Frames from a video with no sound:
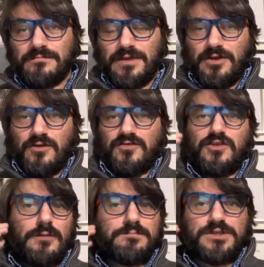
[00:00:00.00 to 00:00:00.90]
because
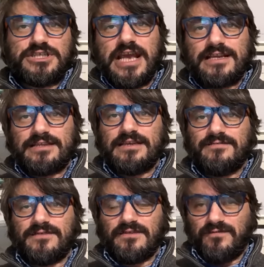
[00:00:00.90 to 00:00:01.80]
the
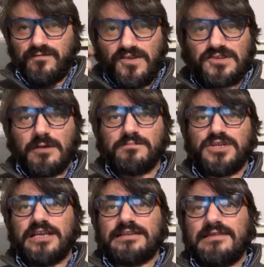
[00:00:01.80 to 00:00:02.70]
objective, the first
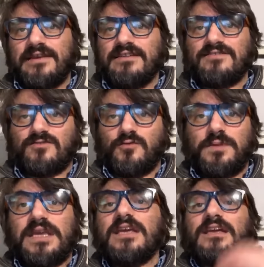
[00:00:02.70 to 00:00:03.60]
objective, is to
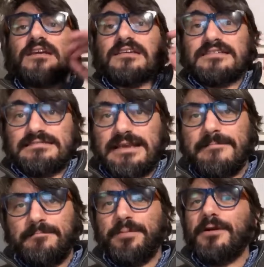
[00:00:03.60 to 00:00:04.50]
be
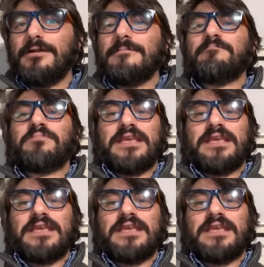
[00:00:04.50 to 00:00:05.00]
simple,